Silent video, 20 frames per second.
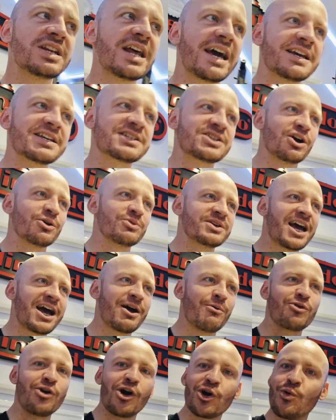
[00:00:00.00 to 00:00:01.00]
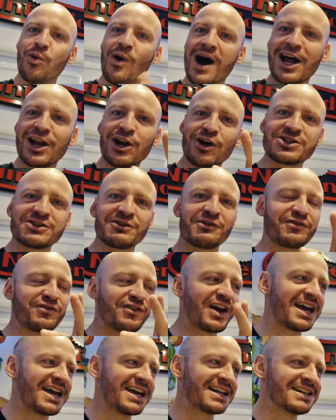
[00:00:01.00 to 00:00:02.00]
today. So yeah, we've got quite a lot to
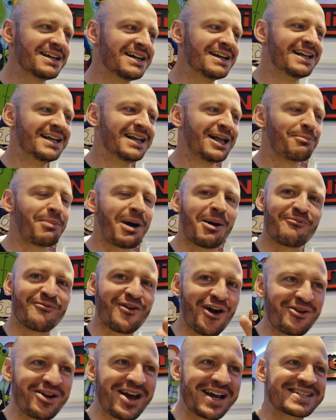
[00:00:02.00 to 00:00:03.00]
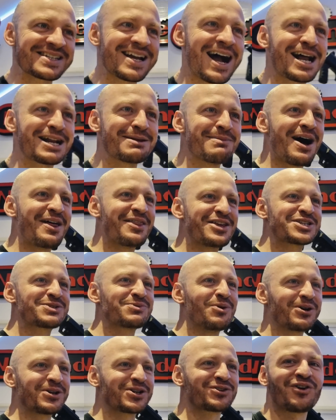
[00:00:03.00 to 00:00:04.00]
fit in, but I'm very excited about
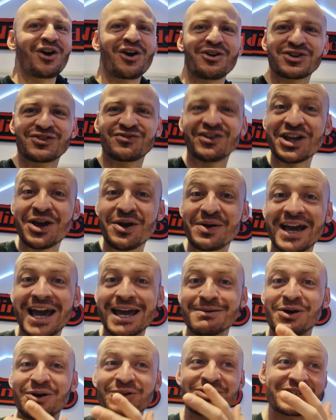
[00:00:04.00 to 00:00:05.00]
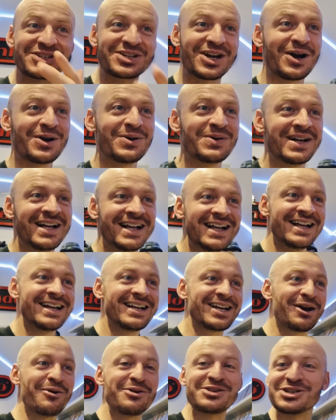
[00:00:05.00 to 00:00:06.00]
this one. As far as video game hunts go,
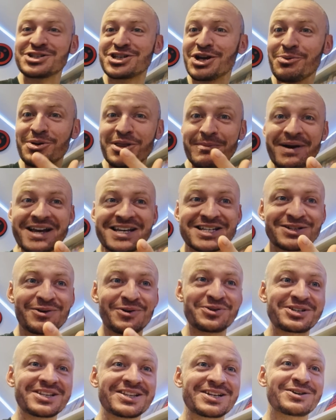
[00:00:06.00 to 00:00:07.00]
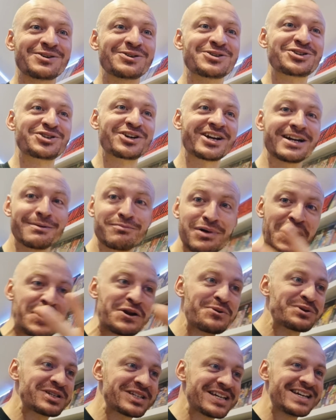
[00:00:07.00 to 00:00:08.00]
going to two of the best stores in the country and a
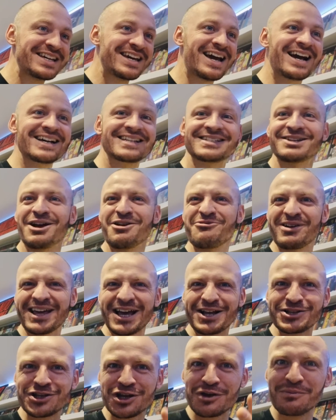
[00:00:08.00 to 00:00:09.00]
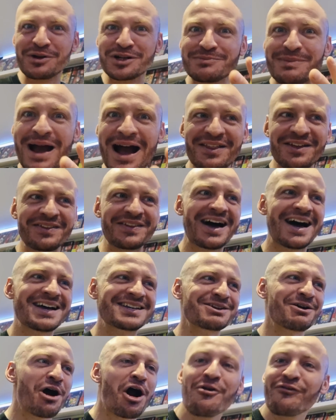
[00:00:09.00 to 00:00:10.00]
brand new CEX. Don't really get too much better than
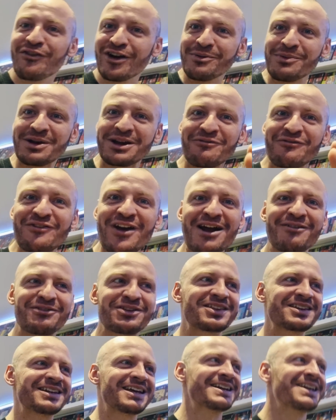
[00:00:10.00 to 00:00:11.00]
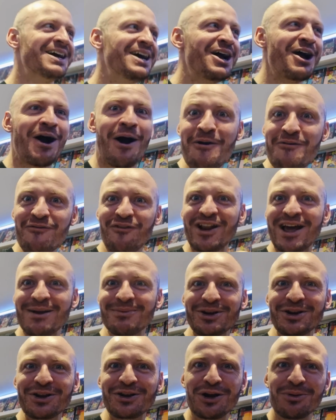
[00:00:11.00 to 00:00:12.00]
that. So hopefully we can fit everything in. Hopefully
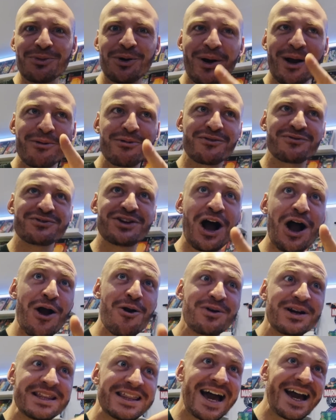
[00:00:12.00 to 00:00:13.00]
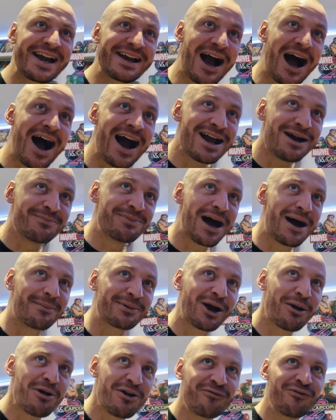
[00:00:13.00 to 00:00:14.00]
I'm going to come away with not only that item that
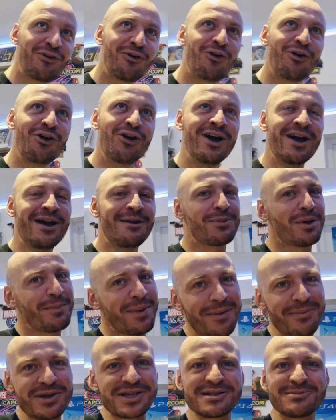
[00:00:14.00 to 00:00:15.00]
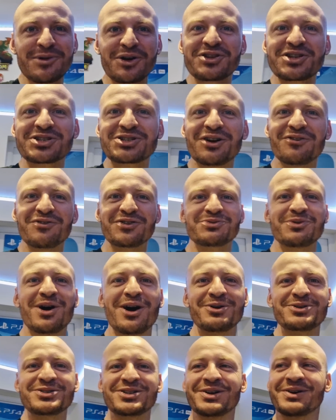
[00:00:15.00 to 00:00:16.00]
I'm going for, but maybe some other stuff as
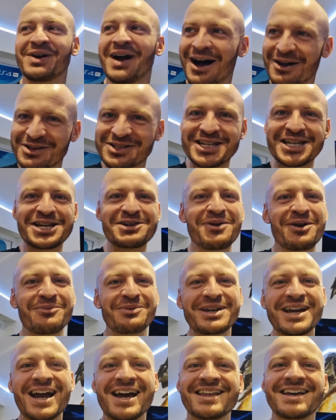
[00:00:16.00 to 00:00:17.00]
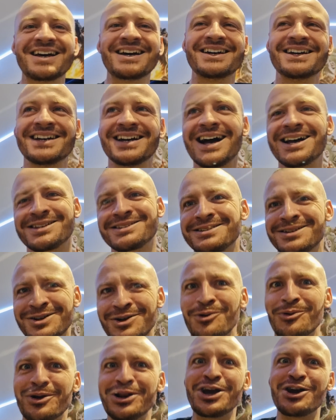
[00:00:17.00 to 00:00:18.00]
well. So I'll see you when we get there, as
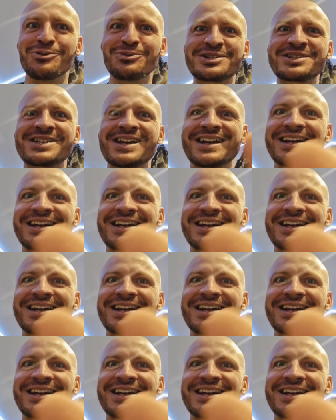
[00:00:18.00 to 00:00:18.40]
Corleo would